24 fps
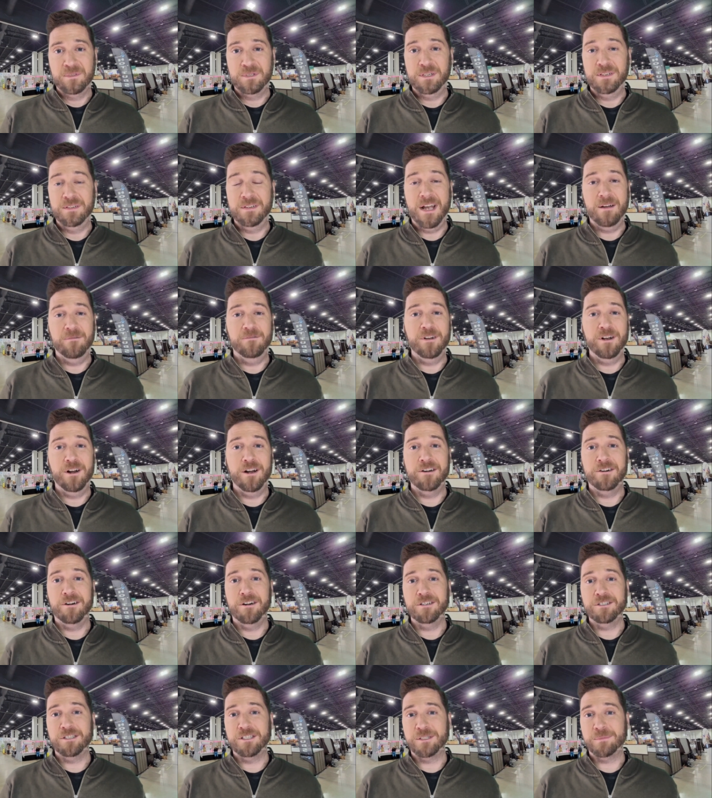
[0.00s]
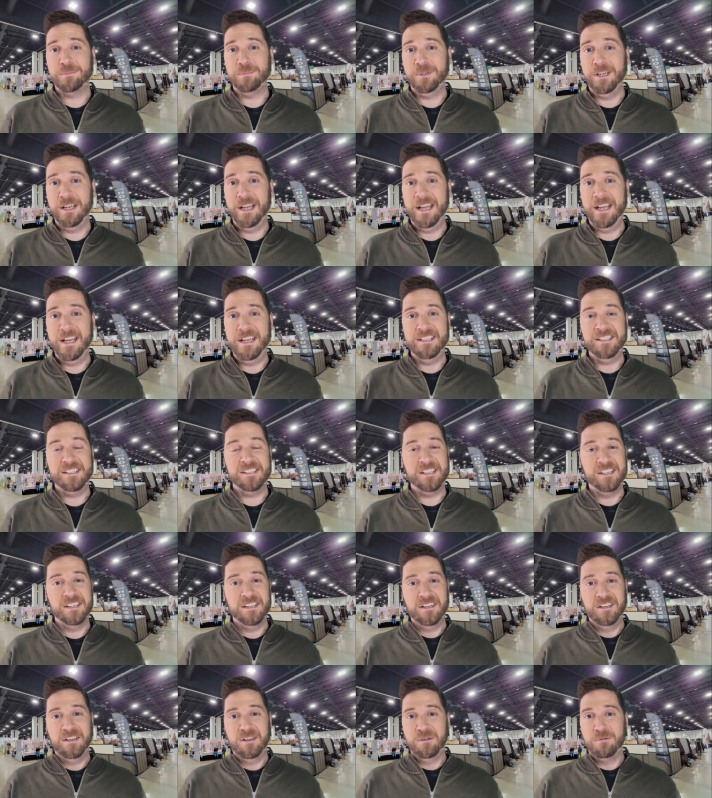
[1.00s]
So you got very large
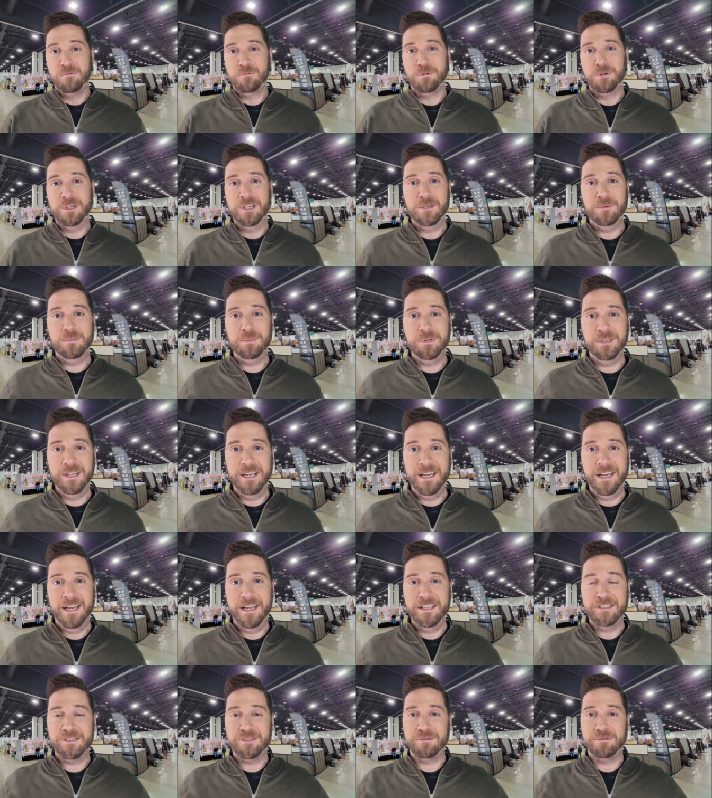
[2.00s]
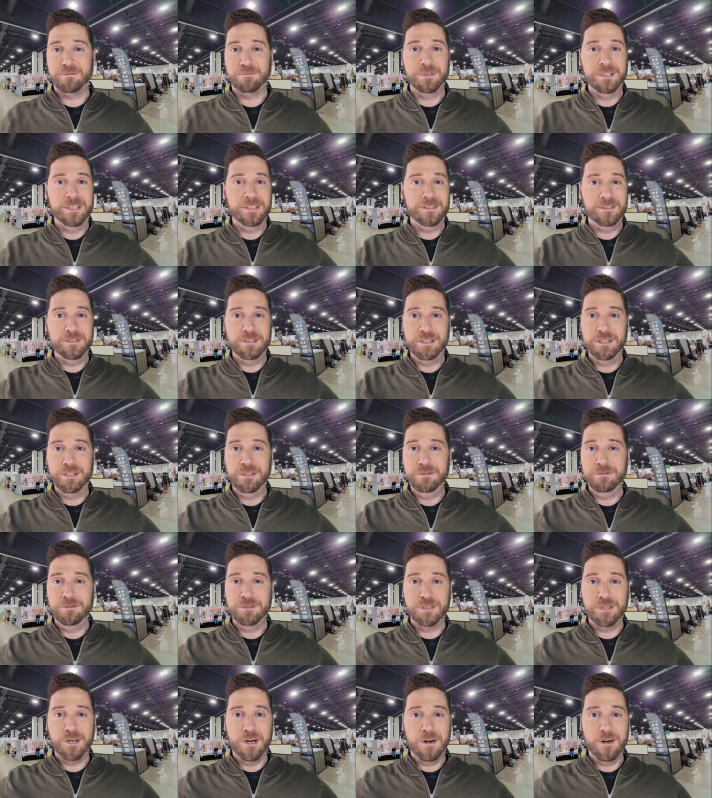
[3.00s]
displays, real plants, real
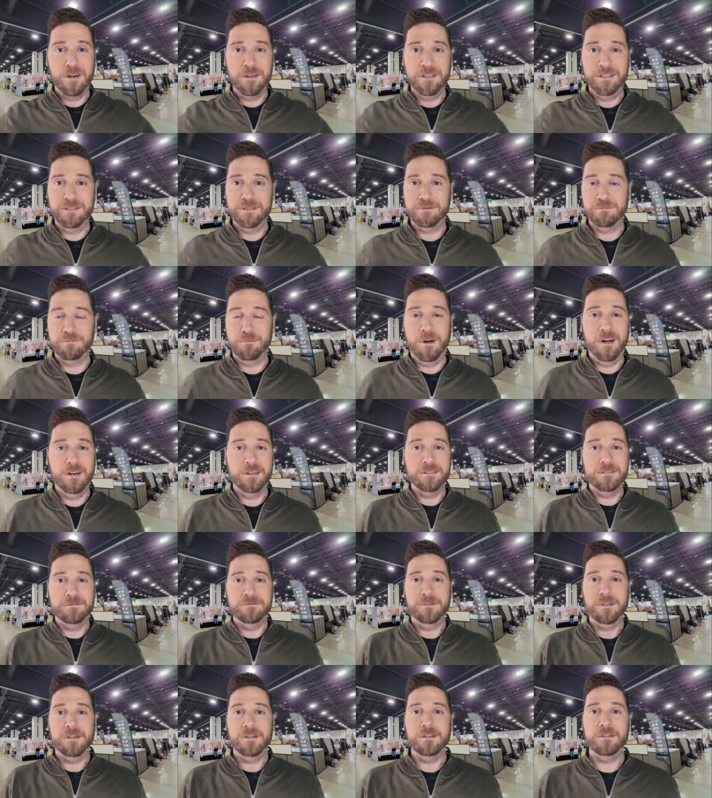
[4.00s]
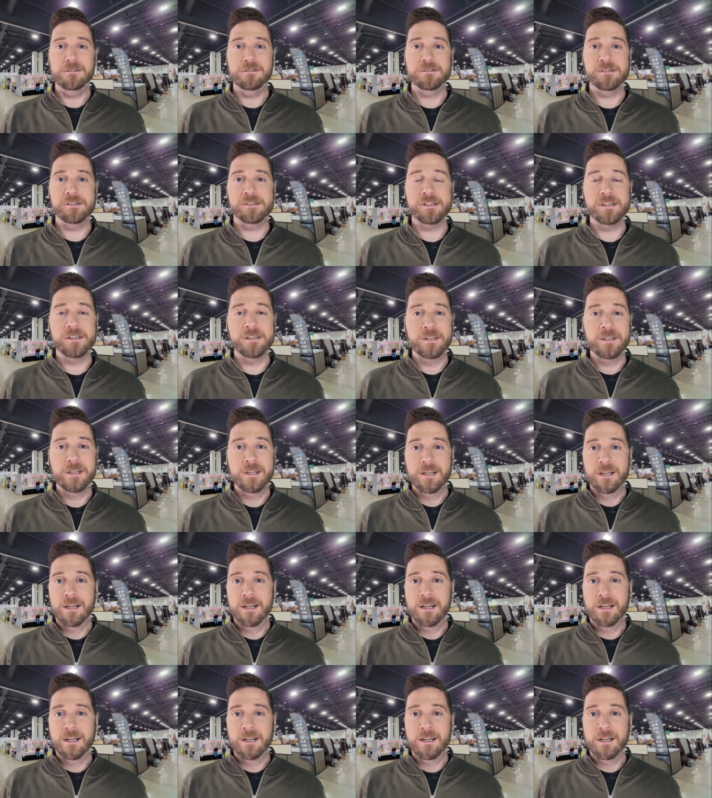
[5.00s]
huge gardens, waterfalls,